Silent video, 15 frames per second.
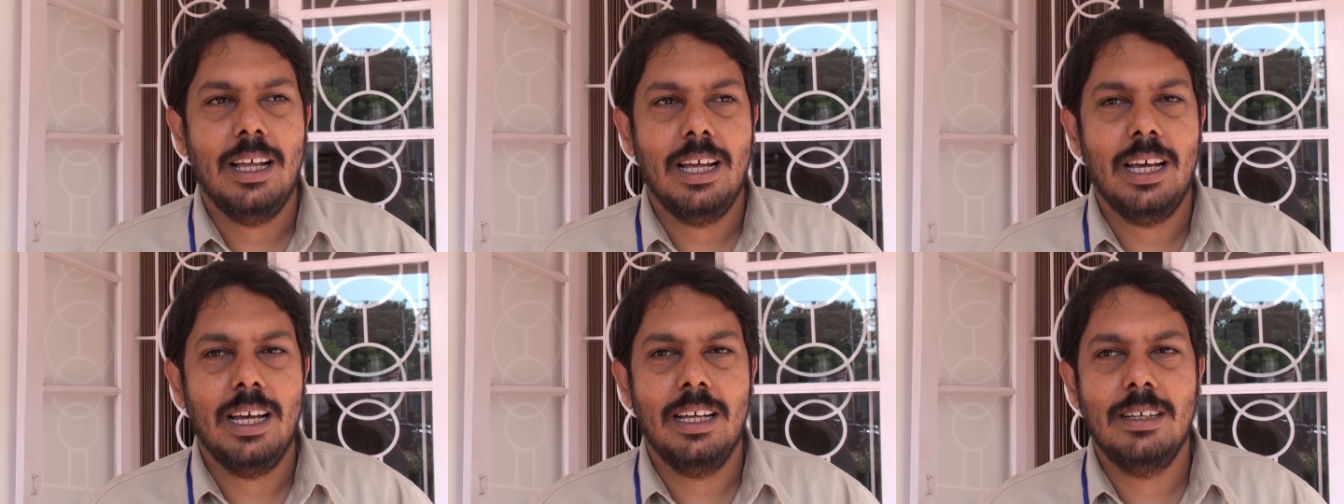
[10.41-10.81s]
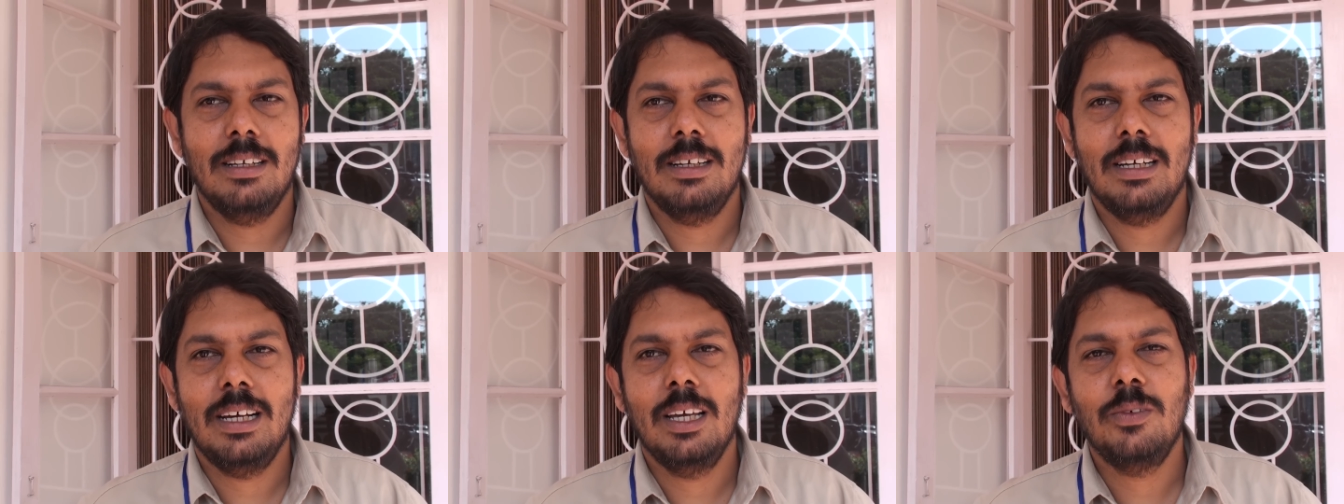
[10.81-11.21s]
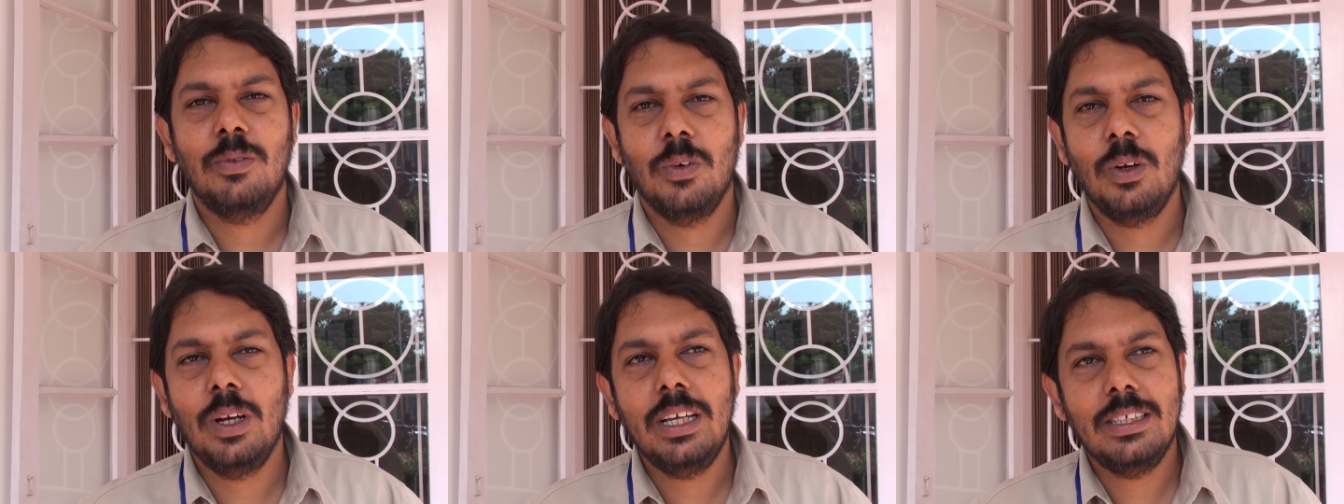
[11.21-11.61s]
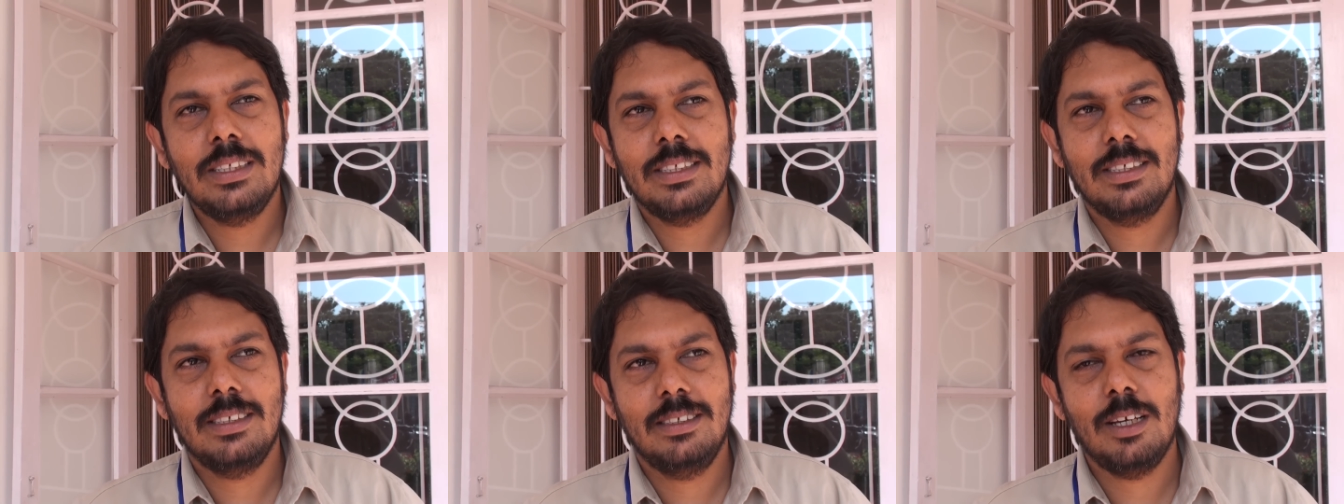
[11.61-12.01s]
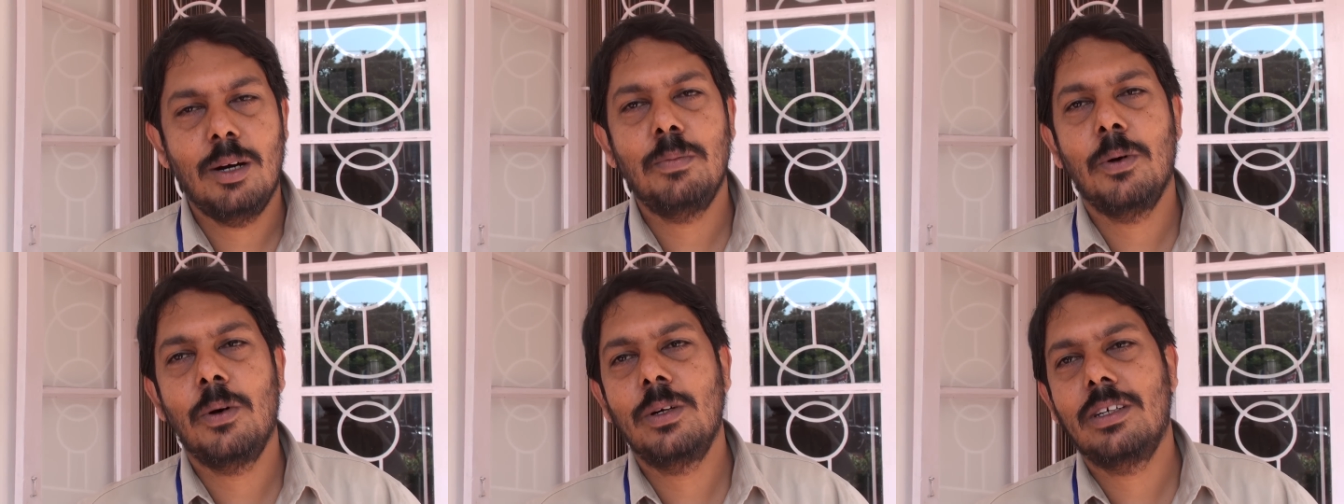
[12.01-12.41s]
uh, I fully
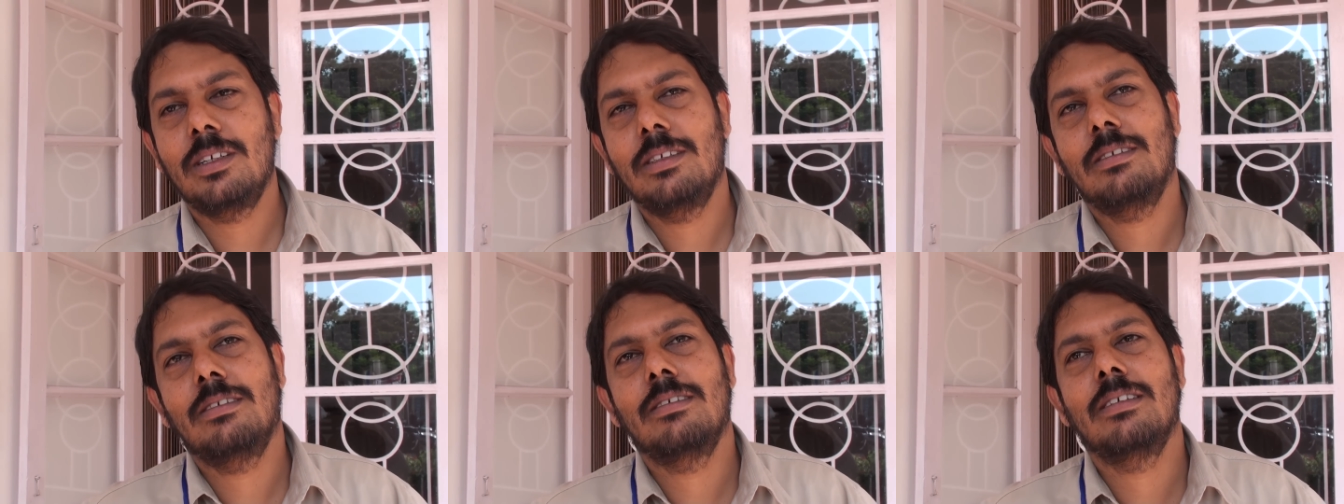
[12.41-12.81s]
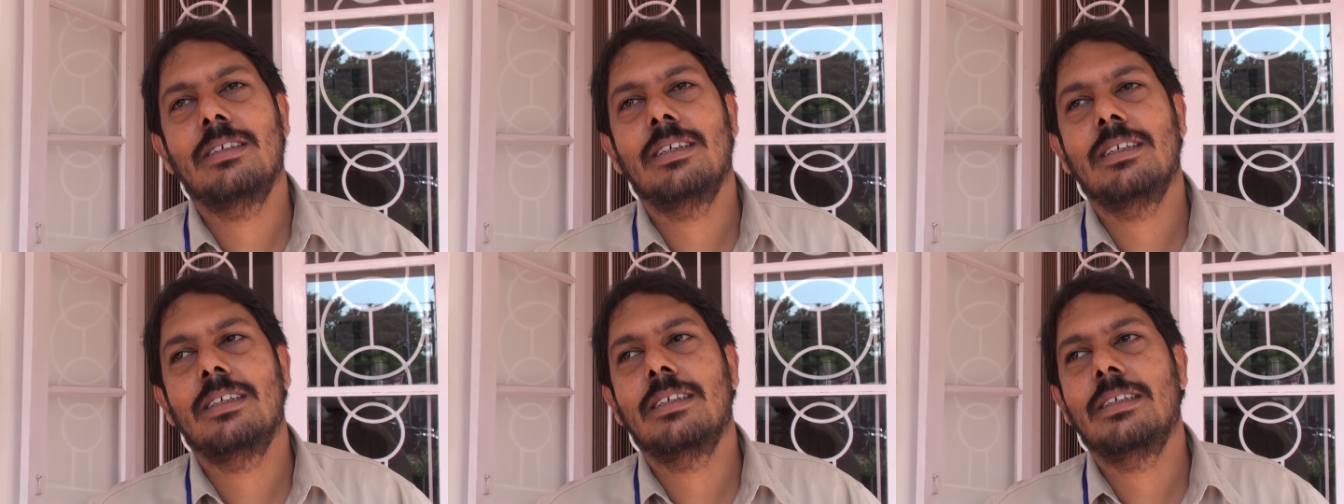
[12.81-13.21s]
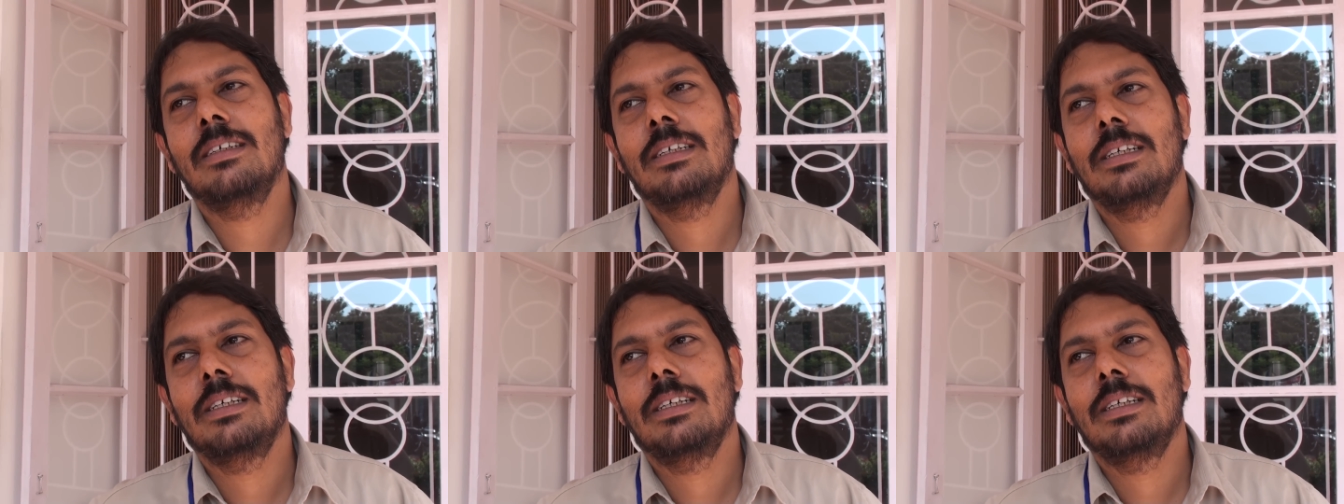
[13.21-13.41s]
support uh,